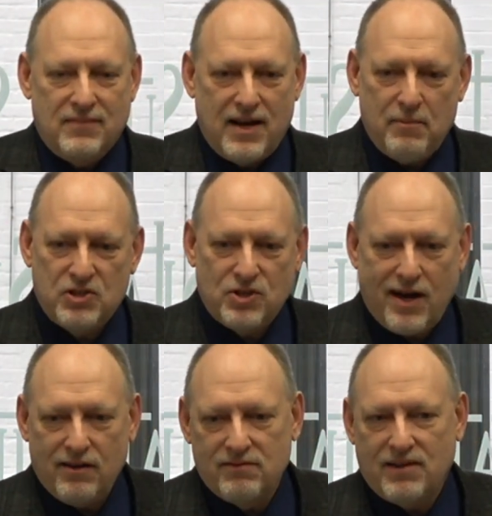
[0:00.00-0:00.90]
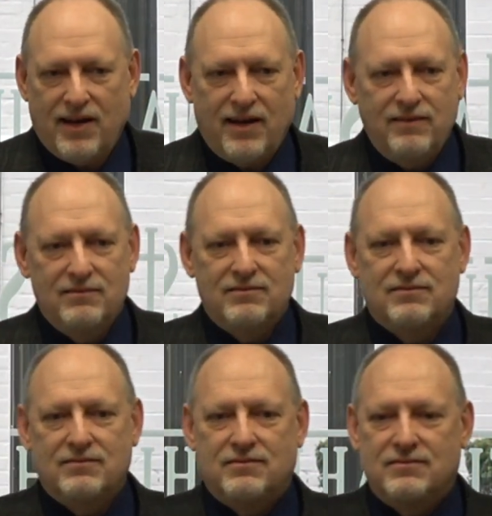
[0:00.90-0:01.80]
and I'm a child of God,
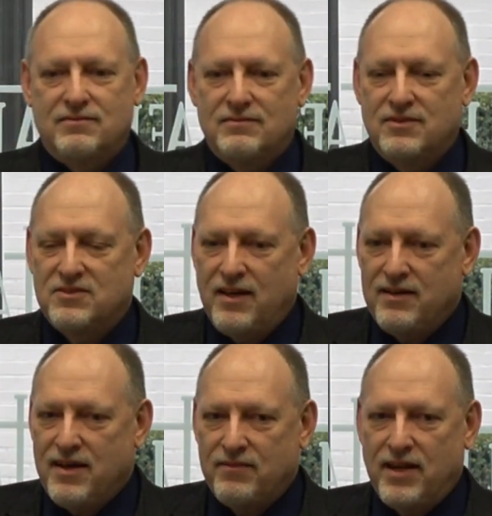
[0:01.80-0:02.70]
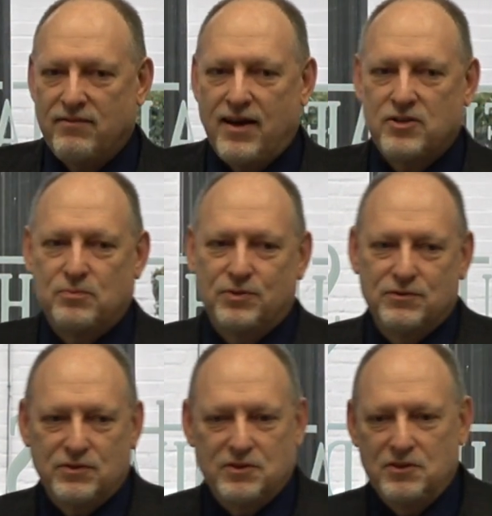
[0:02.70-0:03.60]
does Satan have to have God's
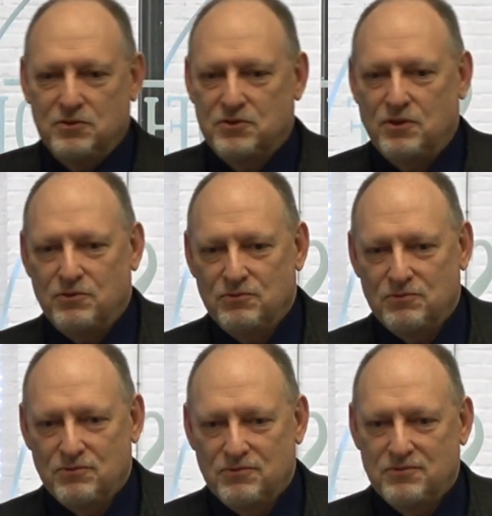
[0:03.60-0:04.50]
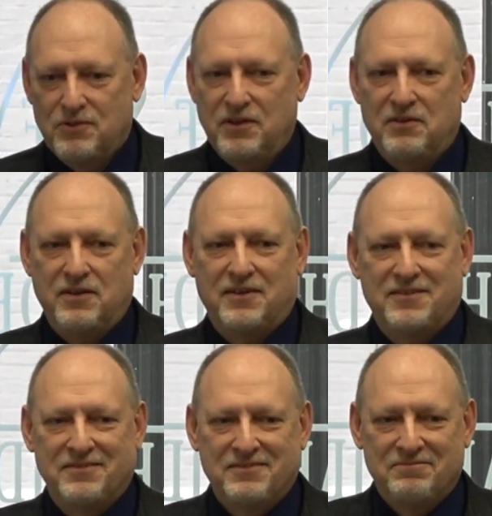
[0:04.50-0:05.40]
approval to do so? What do you think?
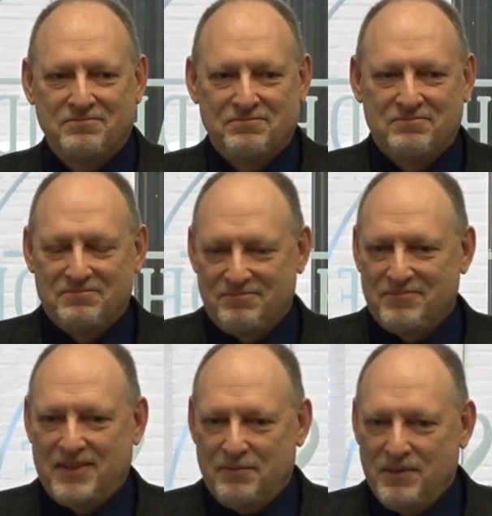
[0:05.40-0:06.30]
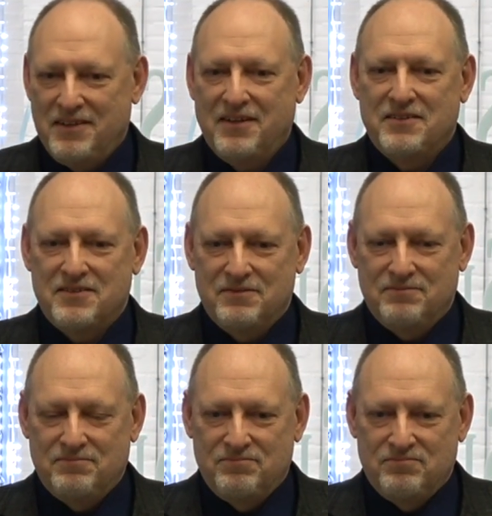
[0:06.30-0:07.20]
Yep, yep he does.
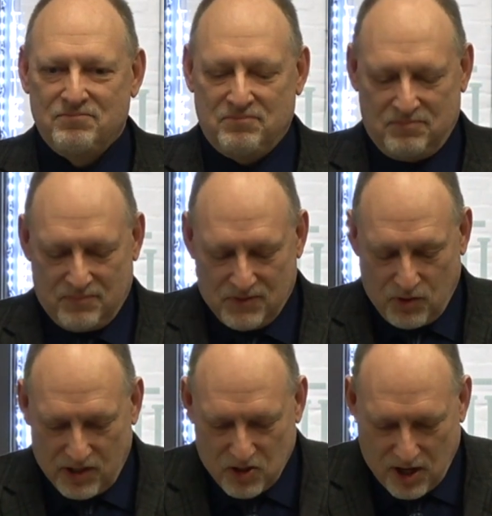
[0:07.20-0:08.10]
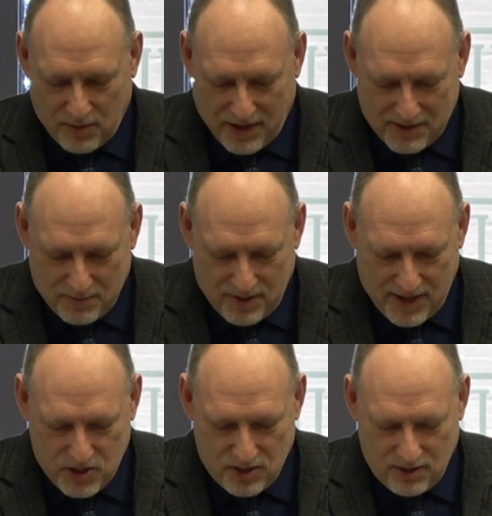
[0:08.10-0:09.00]
So let's talk about
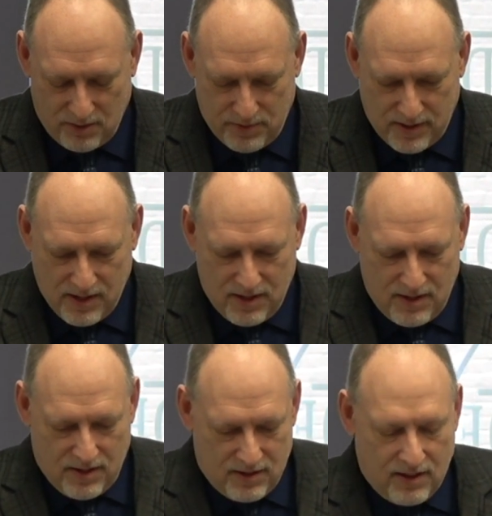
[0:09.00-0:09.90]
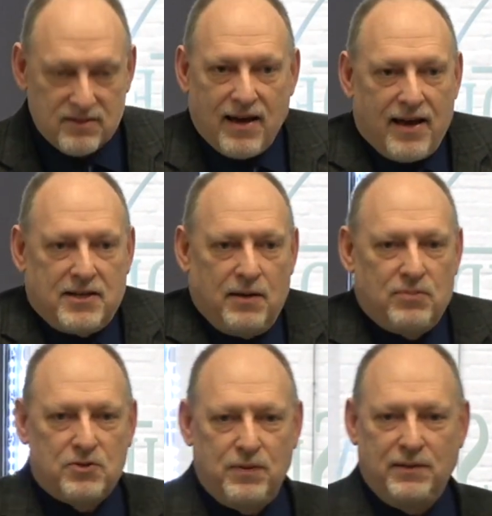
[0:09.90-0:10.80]
temptation a little bit. Does God
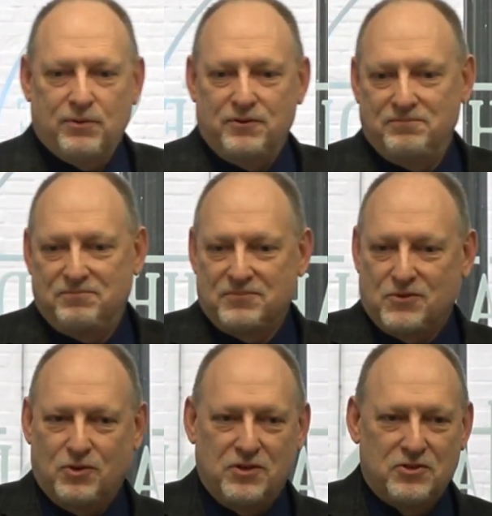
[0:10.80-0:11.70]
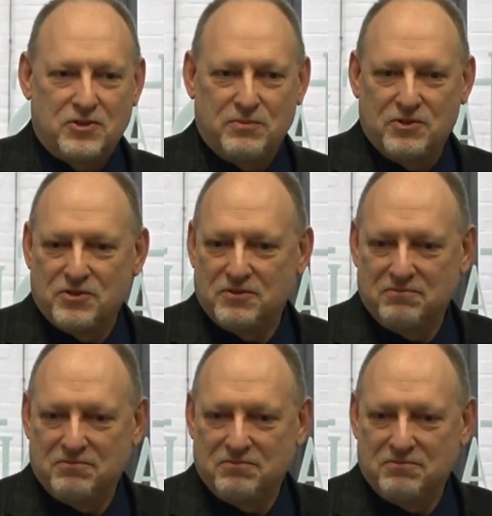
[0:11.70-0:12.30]
tempt his people, according to the scriptures?